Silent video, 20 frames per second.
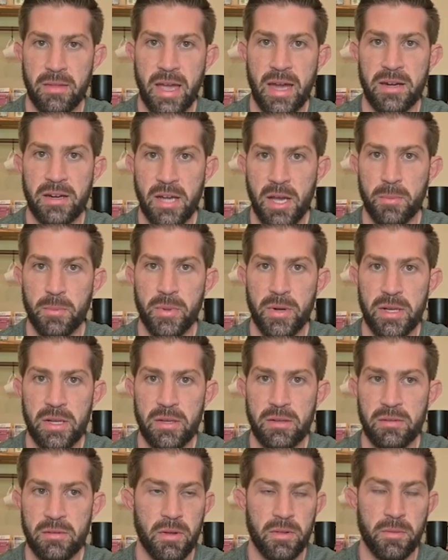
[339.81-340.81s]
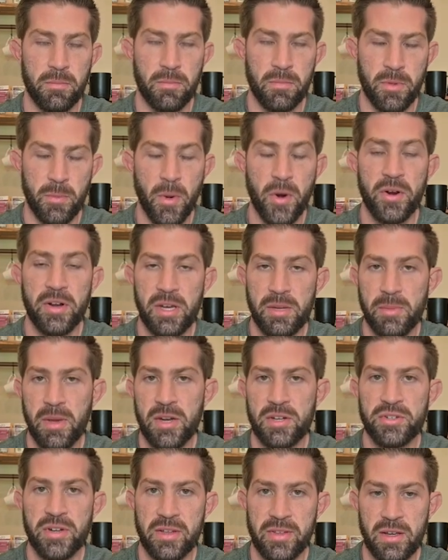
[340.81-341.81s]
that company, uh, the, the marketing
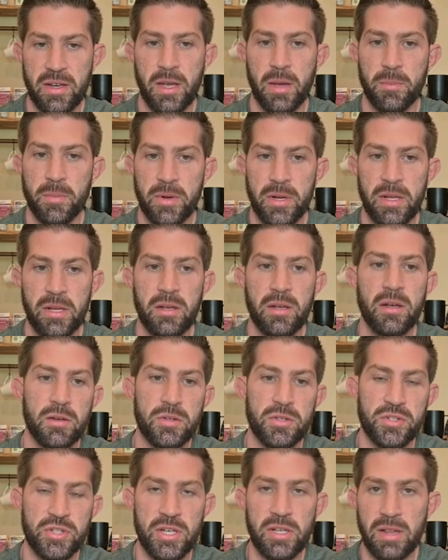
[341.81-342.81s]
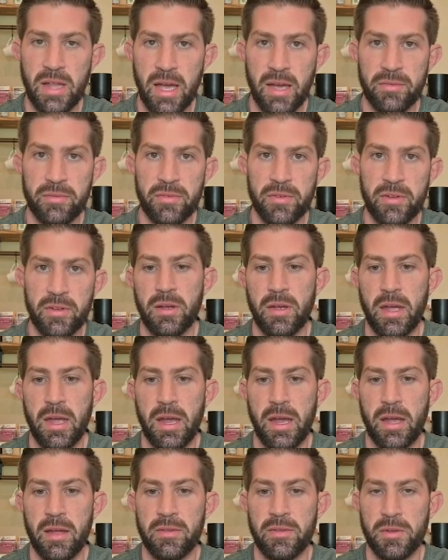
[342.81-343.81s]
manager at the company, she left
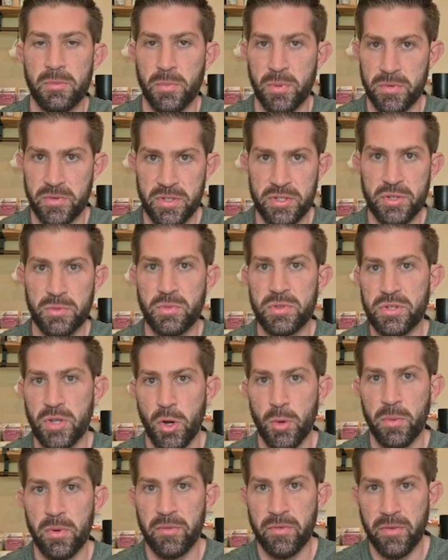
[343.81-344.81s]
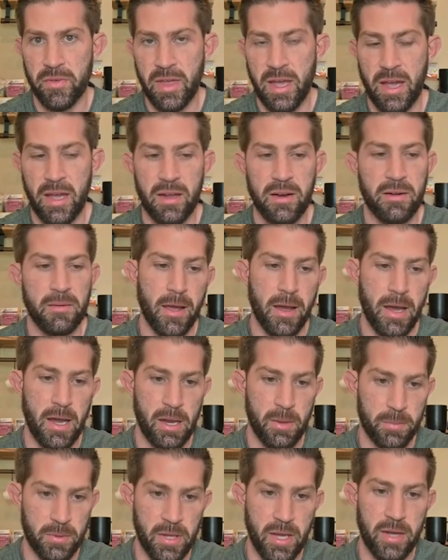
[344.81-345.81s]
and the position was open for that. I
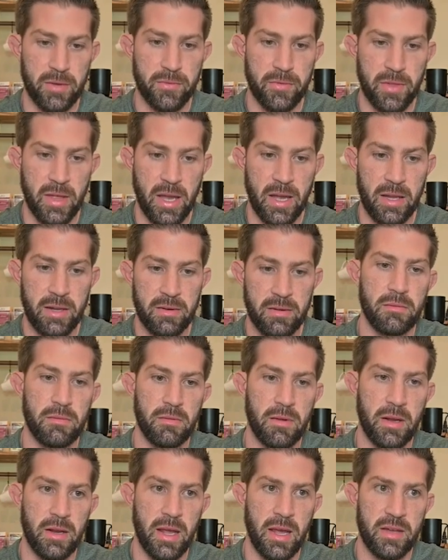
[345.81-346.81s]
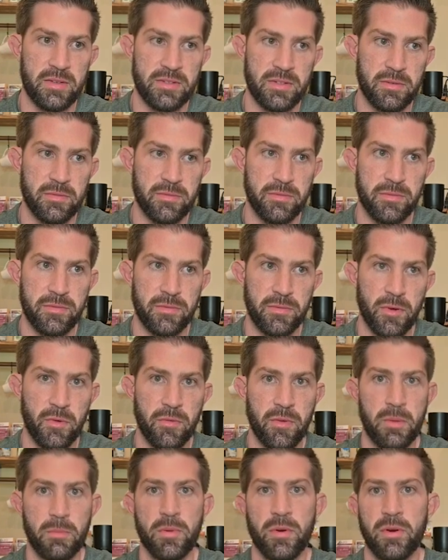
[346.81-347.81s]
applied for that and as of
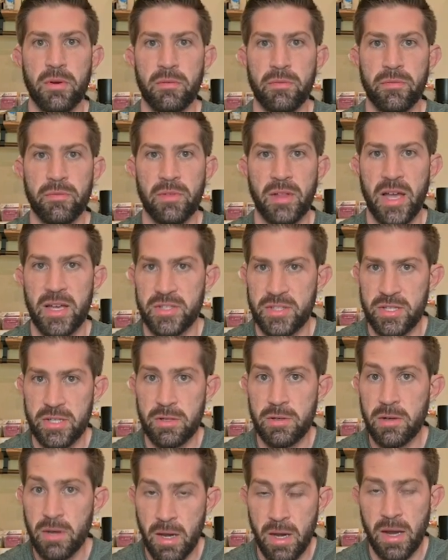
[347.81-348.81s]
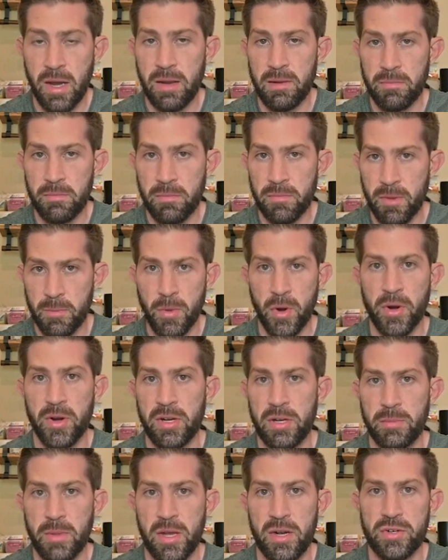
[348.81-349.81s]
November of last year, I'm the
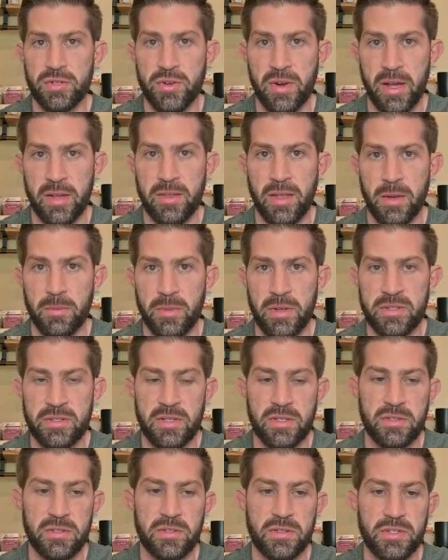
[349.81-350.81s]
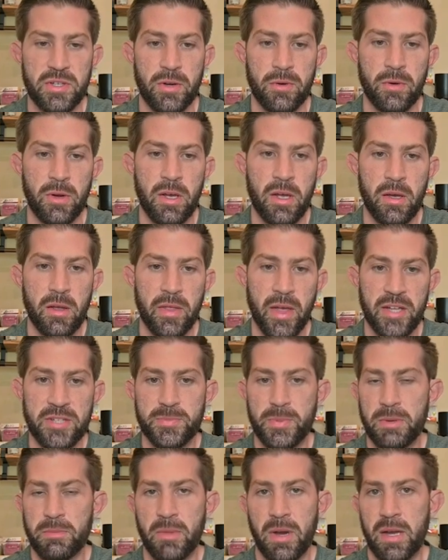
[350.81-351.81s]
marketing manager at that business. So that's
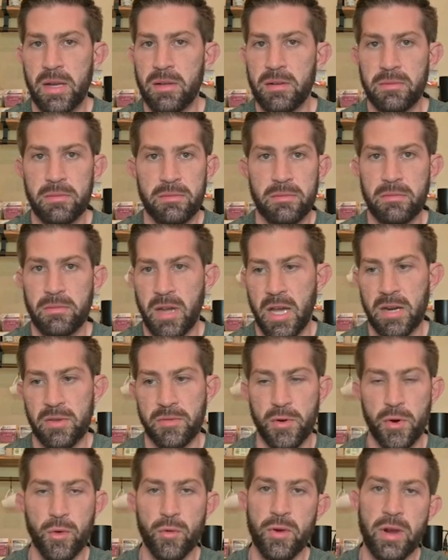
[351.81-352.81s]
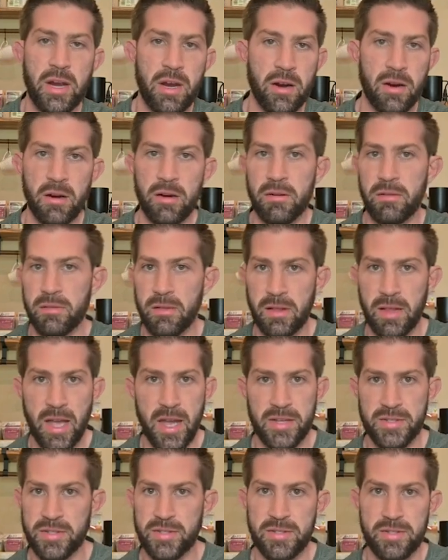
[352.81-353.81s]
been my kind of career the
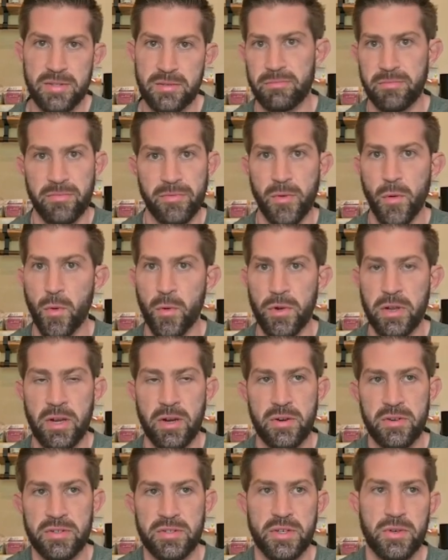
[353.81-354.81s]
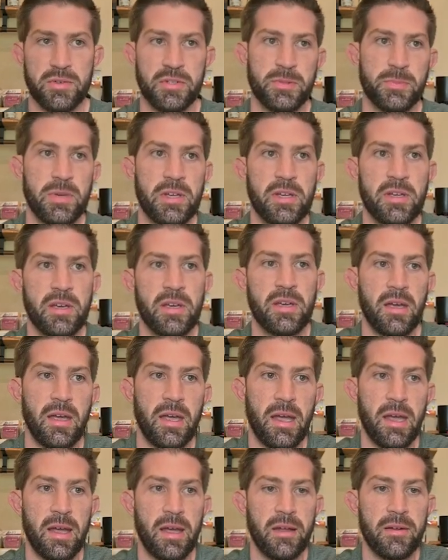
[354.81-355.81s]
last four years, so to speak.
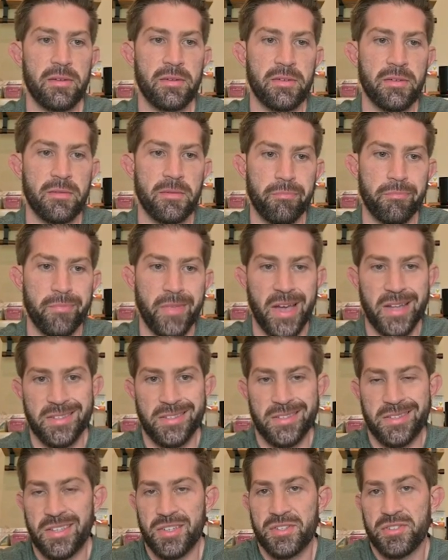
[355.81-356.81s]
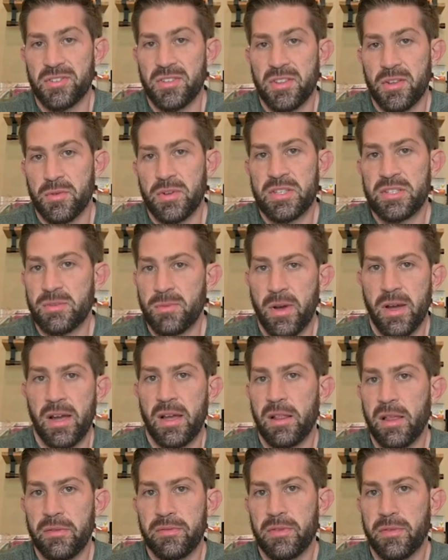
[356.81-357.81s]
And that's essentially the reason why
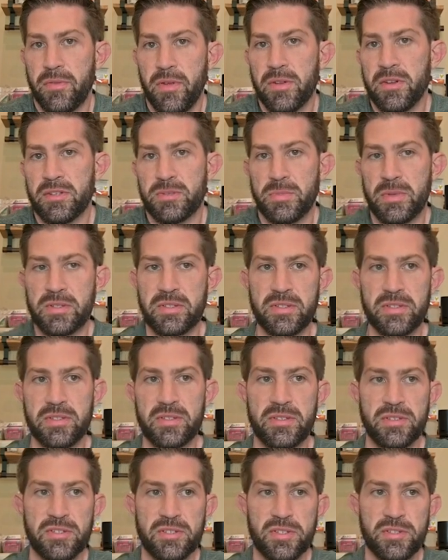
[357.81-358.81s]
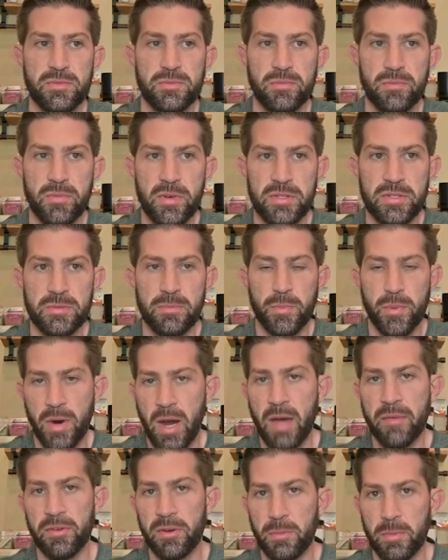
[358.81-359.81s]
I left the fitness business is it just wasn't
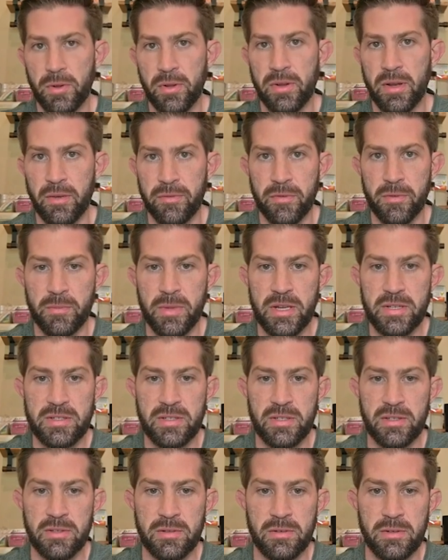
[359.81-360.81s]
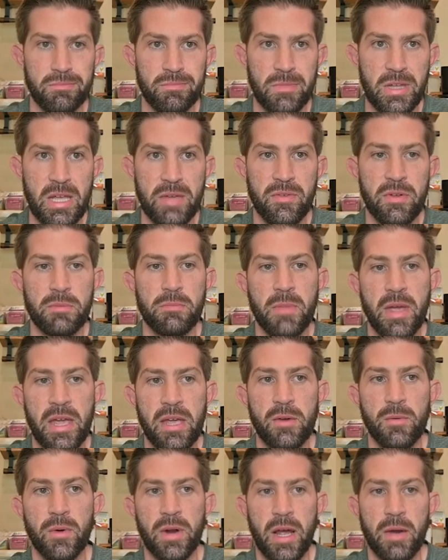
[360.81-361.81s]
profitable enough for me to even
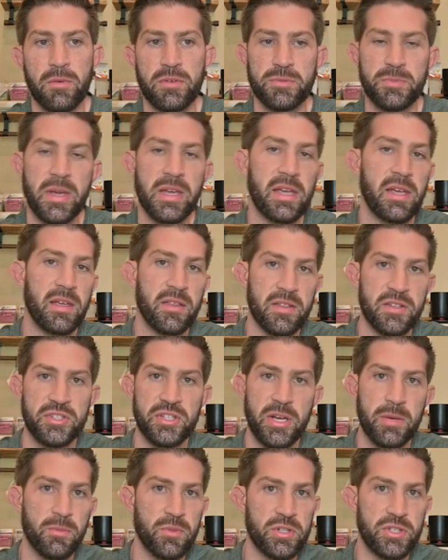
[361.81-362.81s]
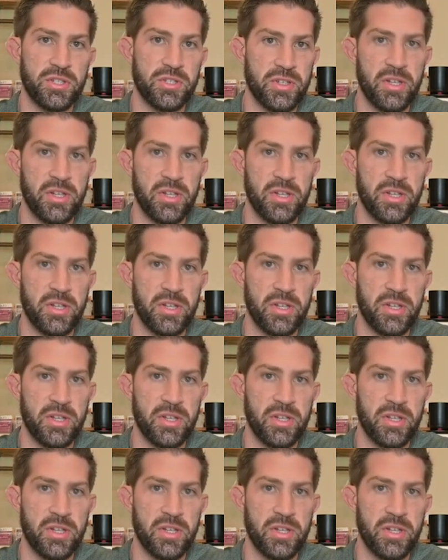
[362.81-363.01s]
make what I was making at the gym, which